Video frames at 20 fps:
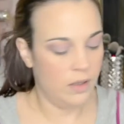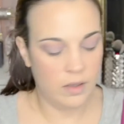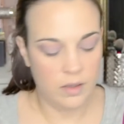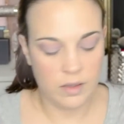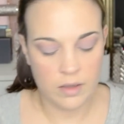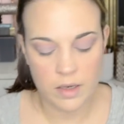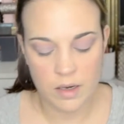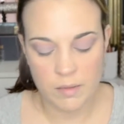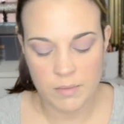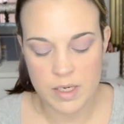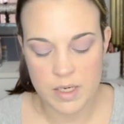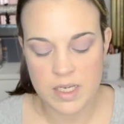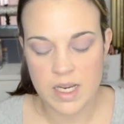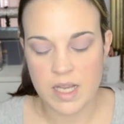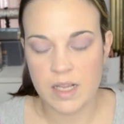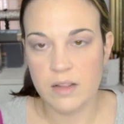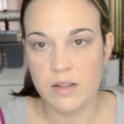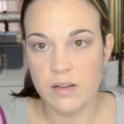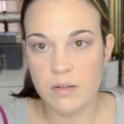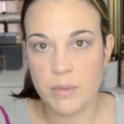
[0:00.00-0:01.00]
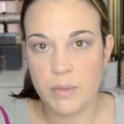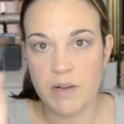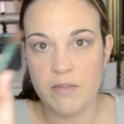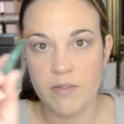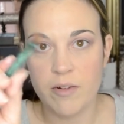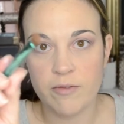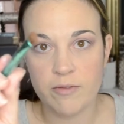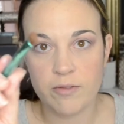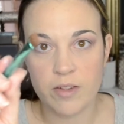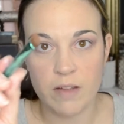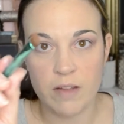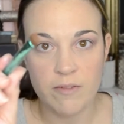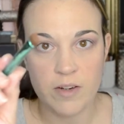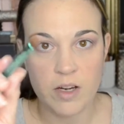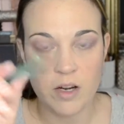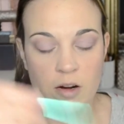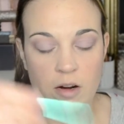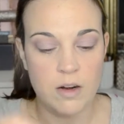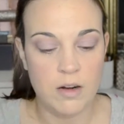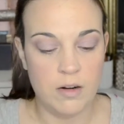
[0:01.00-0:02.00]
And then I'm going to take a little bit of a
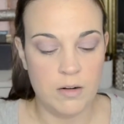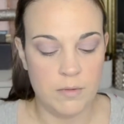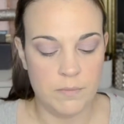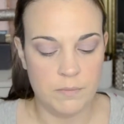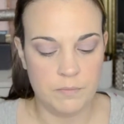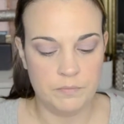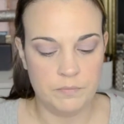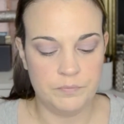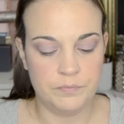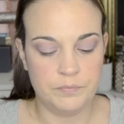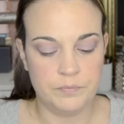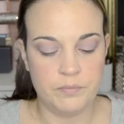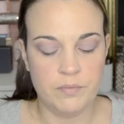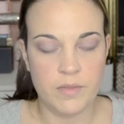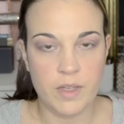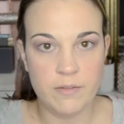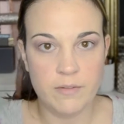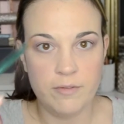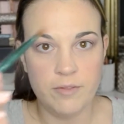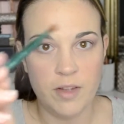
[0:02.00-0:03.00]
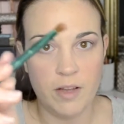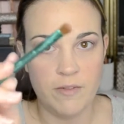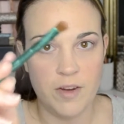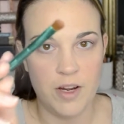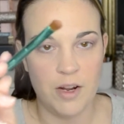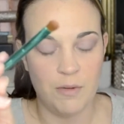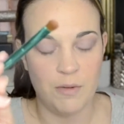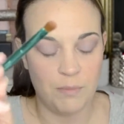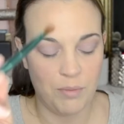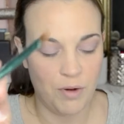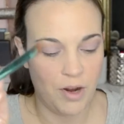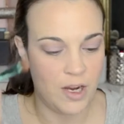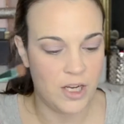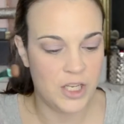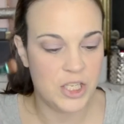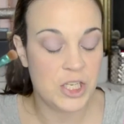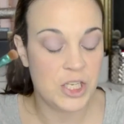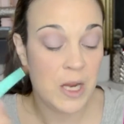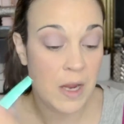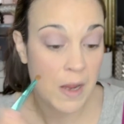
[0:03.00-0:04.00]
fluffier
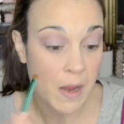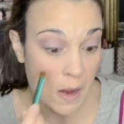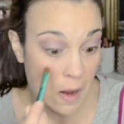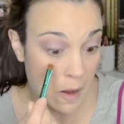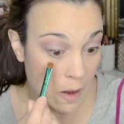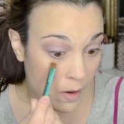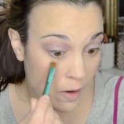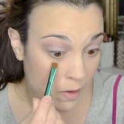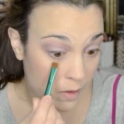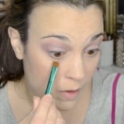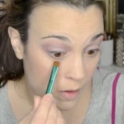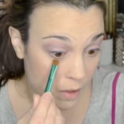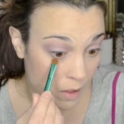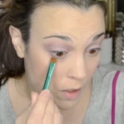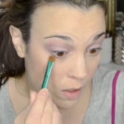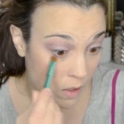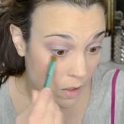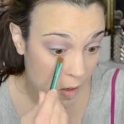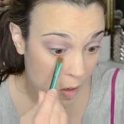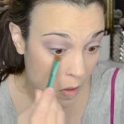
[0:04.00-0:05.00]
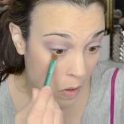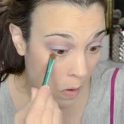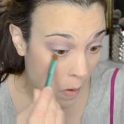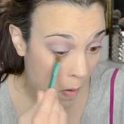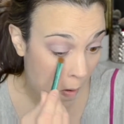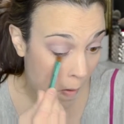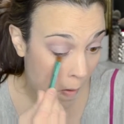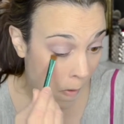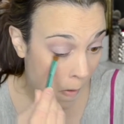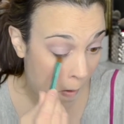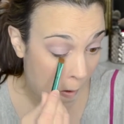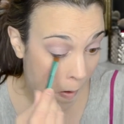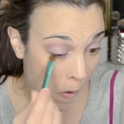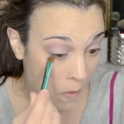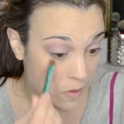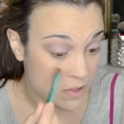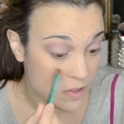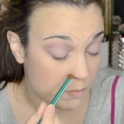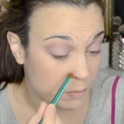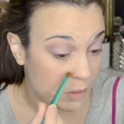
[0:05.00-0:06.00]
brush and
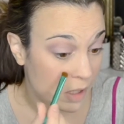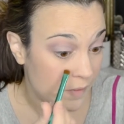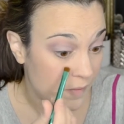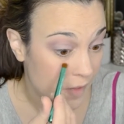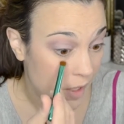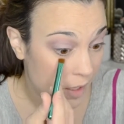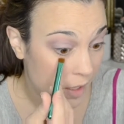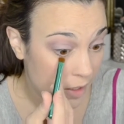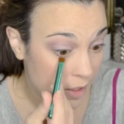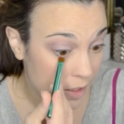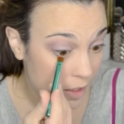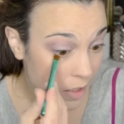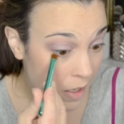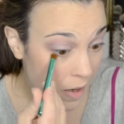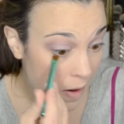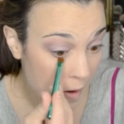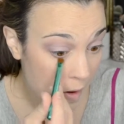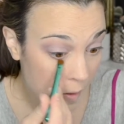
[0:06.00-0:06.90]
just blend that in.